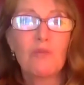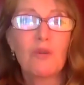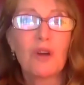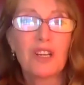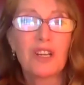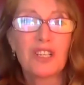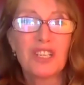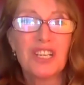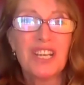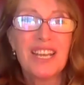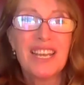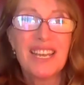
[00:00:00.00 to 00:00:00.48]

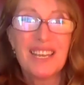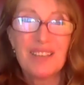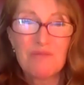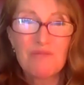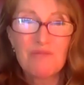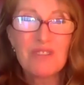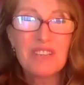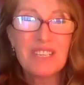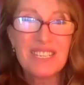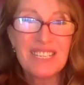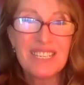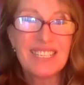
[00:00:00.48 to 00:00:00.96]
watch and
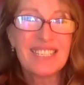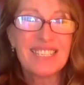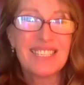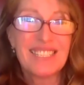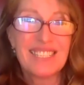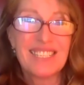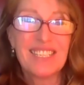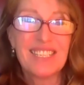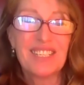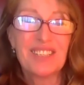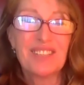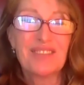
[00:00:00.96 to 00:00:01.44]
witness
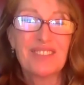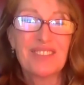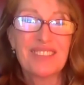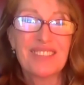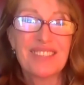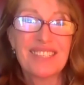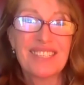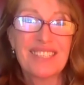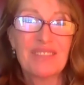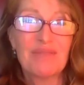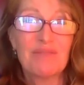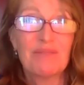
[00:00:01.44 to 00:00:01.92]
the
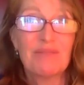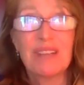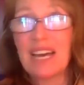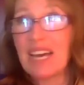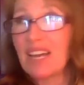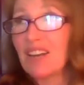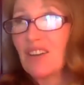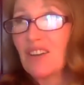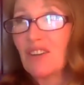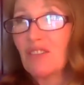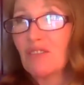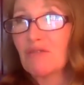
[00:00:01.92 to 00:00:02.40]
the
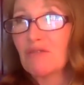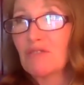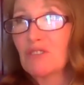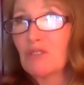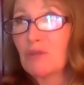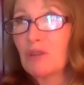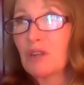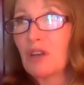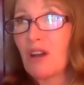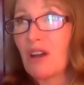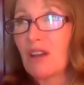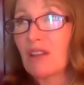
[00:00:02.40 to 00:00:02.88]
I don't know
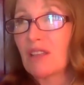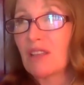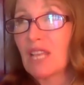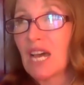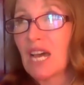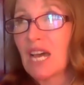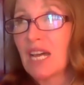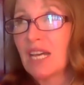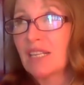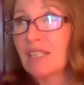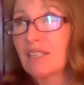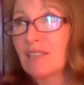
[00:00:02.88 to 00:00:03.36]
should we call it
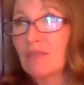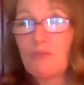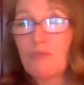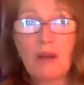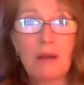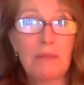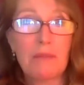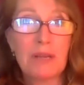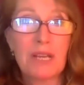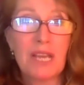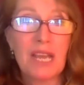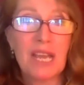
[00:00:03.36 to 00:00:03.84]
lies
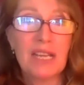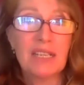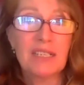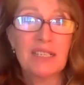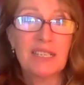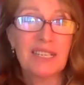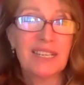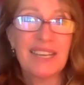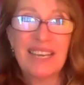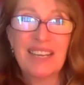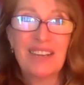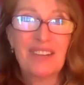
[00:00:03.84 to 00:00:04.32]

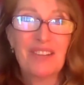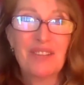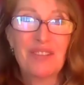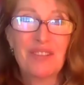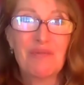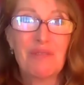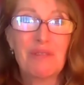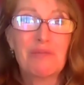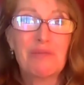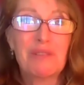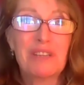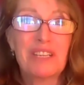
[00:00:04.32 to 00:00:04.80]
propaganda I don't know
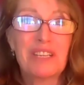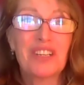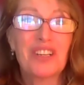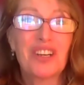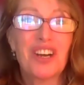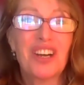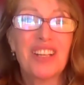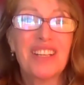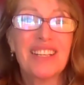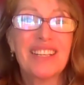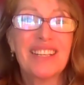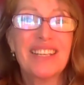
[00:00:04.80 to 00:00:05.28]
what we could
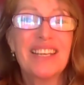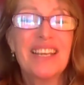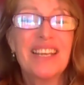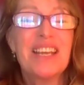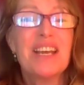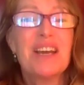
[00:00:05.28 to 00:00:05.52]
call it,